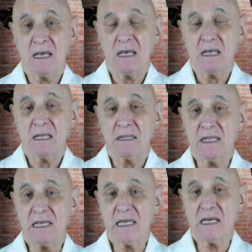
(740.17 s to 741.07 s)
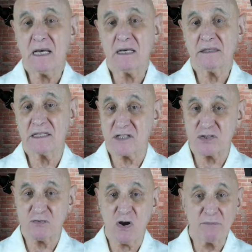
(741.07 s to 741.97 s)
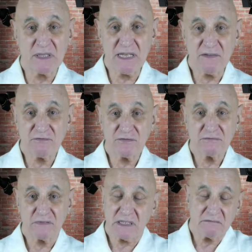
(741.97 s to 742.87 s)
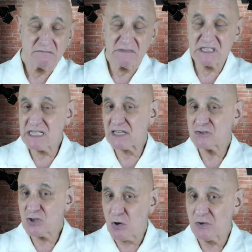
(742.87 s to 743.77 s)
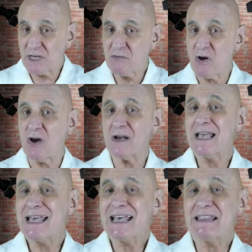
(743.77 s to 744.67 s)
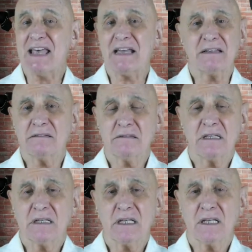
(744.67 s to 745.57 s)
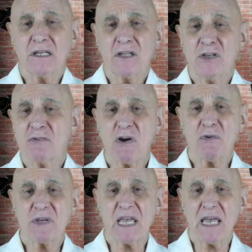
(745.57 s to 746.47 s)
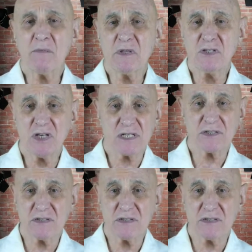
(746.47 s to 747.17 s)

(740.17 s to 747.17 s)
there's a strong belief, and it's not totally wrong, that you're okay with just your cell